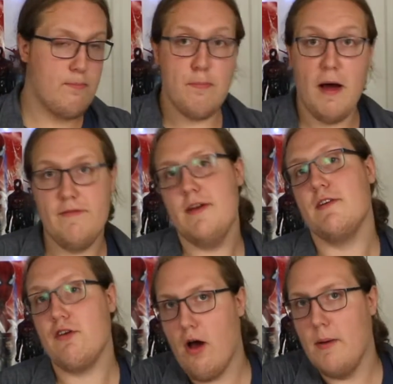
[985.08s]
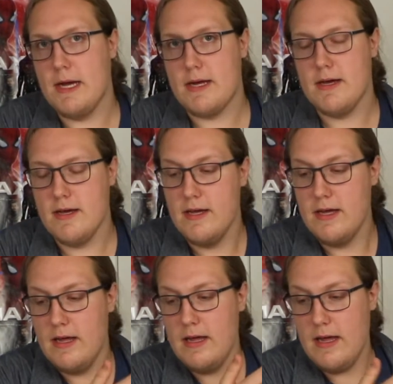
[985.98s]
My favorite comic
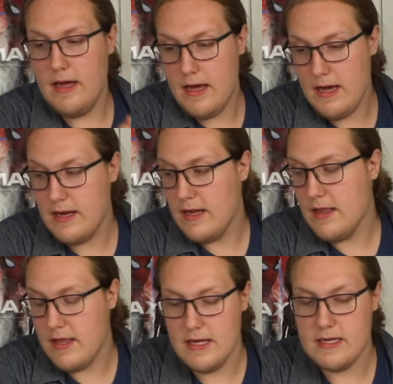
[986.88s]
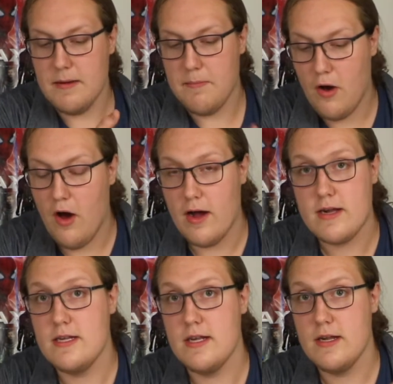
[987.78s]
in this
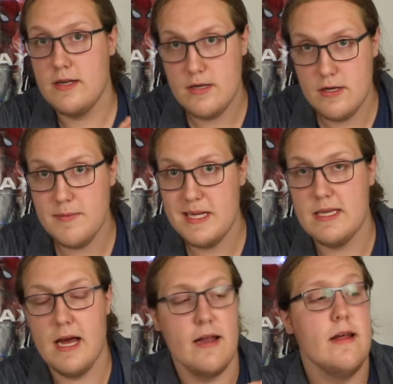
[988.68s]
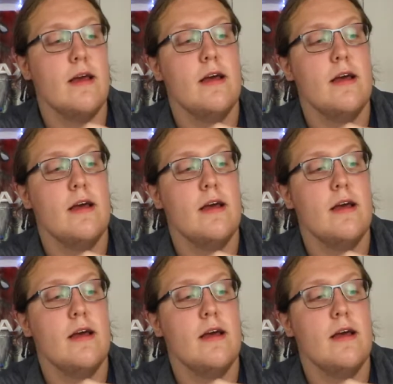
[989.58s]
box, to say